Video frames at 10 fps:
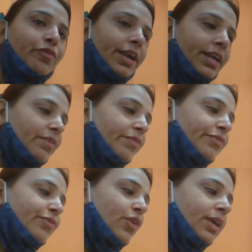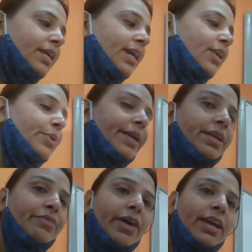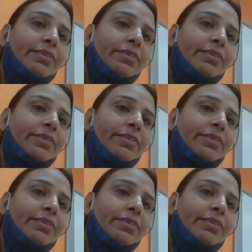40 and 25?